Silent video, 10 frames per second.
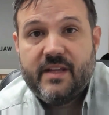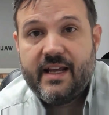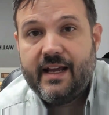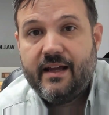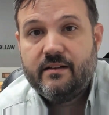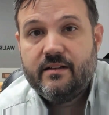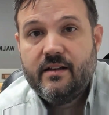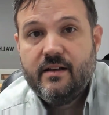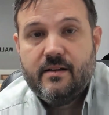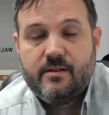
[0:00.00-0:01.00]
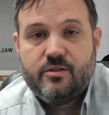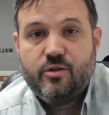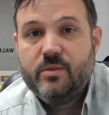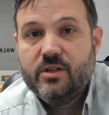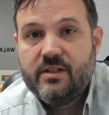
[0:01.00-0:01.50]
And
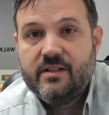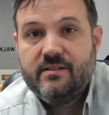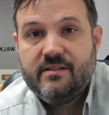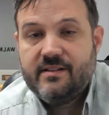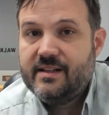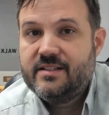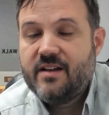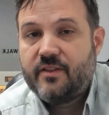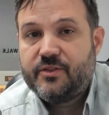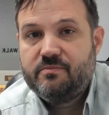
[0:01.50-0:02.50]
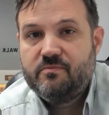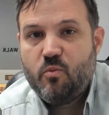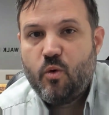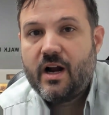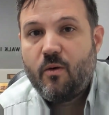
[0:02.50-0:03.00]
2 million, it's not
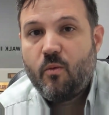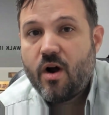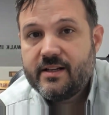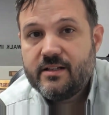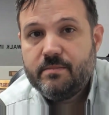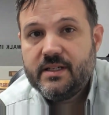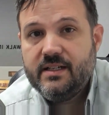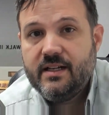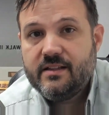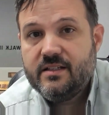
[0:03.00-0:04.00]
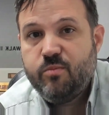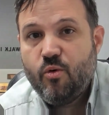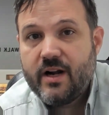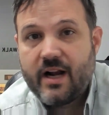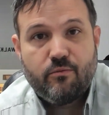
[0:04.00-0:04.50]
where I wanted to be at this
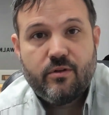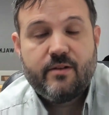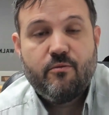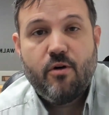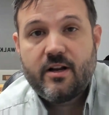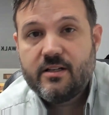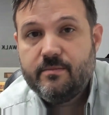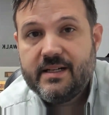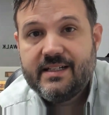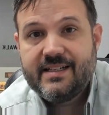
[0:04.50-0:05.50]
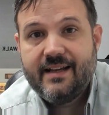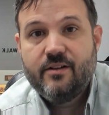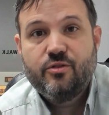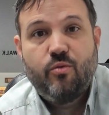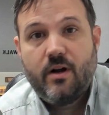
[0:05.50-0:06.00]
point. I really wanted to be at
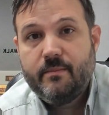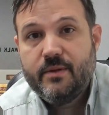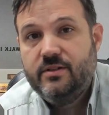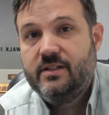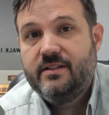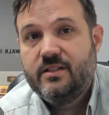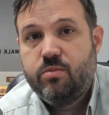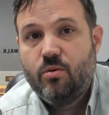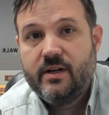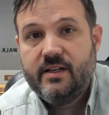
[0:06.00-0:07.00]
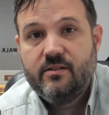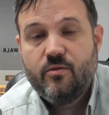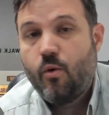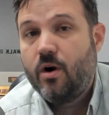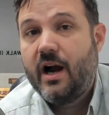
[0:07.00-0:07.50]
10 or 20 million at this point
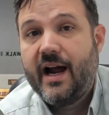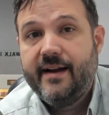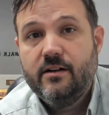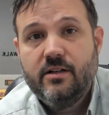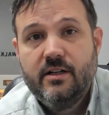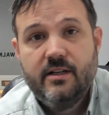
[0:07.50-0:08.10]
or higher,